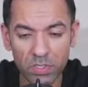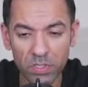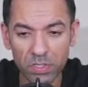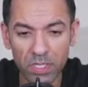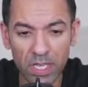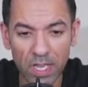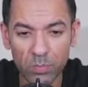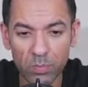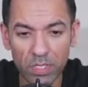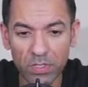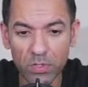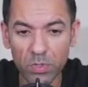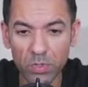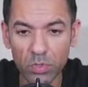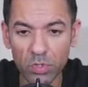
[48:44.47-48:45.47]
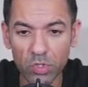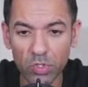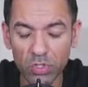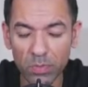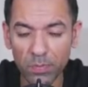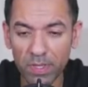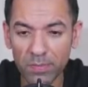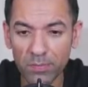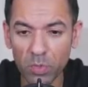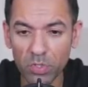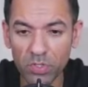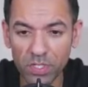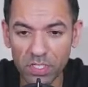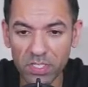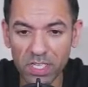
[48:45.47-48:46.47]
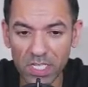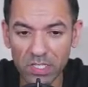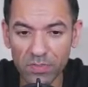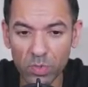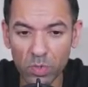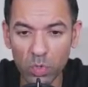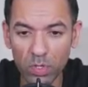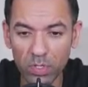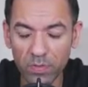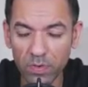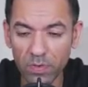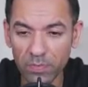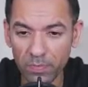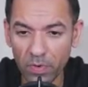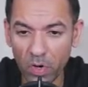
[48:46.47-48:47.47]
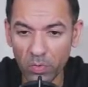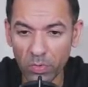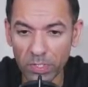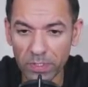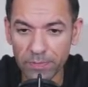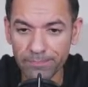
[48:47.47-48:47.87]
can we do to be more successful going forward?